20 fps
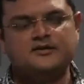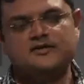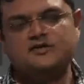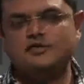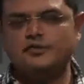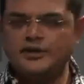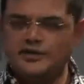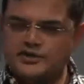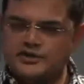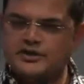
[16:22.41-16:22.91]

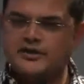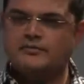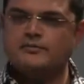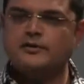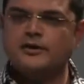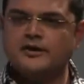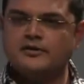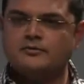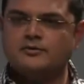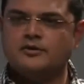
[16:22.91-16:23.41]
tree-shaped
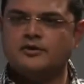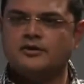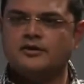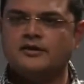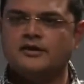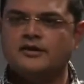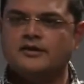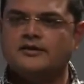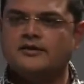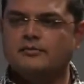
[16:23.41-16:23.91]

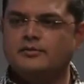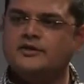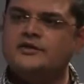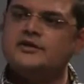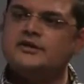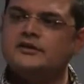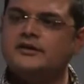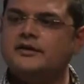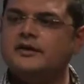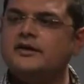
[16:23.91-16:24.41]
network that we see
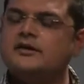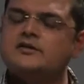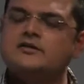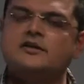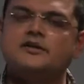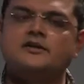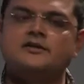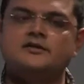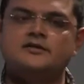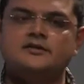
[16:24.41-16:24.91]
in the data
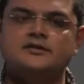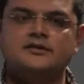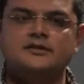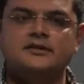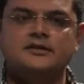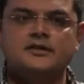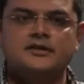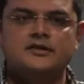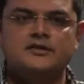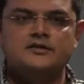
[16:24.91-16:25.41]
centers?
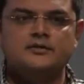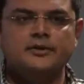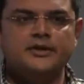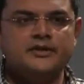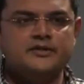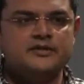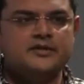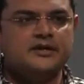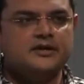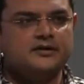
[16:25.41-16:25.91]
So we
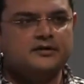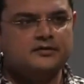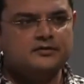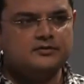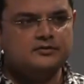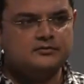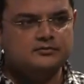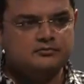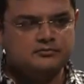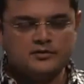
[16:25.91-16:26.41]
decided
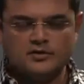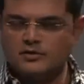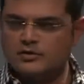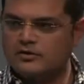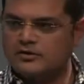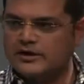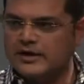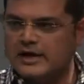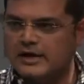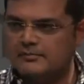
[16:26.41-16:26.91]
to go
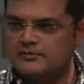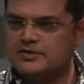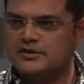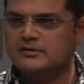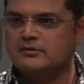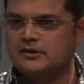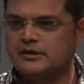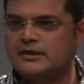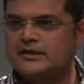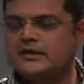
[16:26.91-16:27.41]

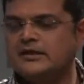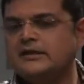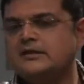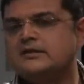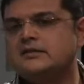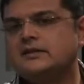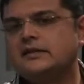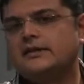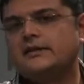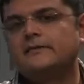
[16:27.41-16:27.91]
absolutely clean
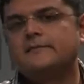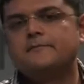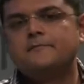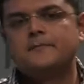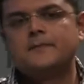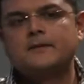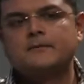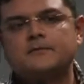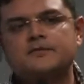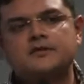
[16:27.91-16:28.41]
slate.
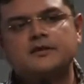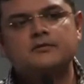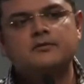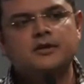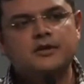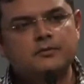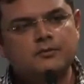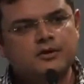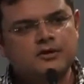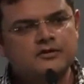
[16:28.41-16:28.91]
We said, okay,
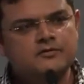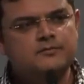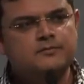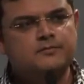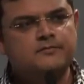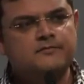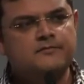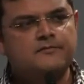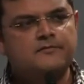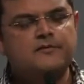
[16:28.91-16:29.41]
what are the
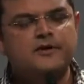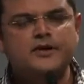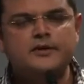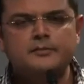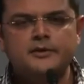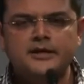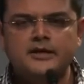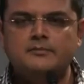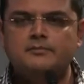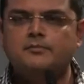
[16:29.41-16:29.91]

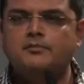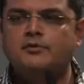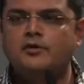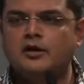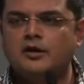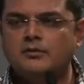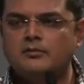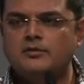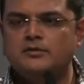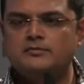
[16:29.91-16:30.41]
fundamental
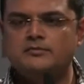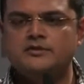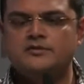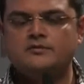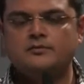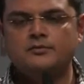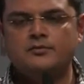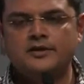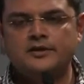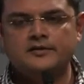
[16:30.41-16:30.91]
problems
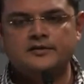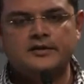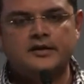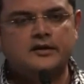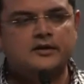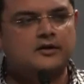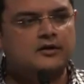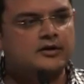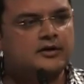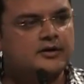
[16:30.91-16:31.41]
with that
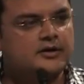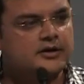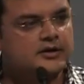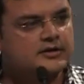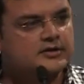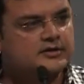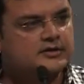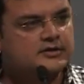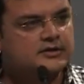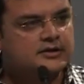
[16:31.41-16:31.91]

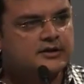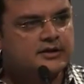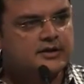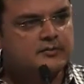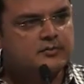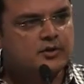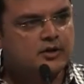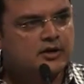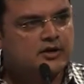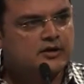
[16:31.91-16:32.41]
architecture? It
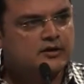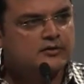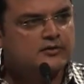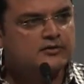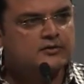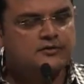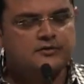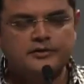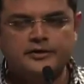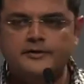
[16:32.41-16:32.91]
boiled down to
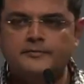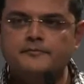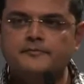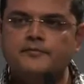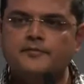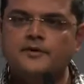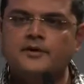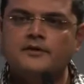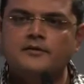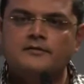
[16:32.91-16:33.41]
three.
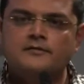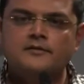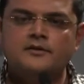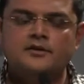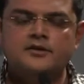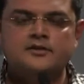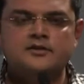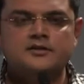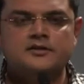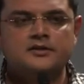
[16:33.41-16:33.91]

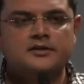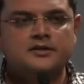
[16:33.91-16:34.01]
First,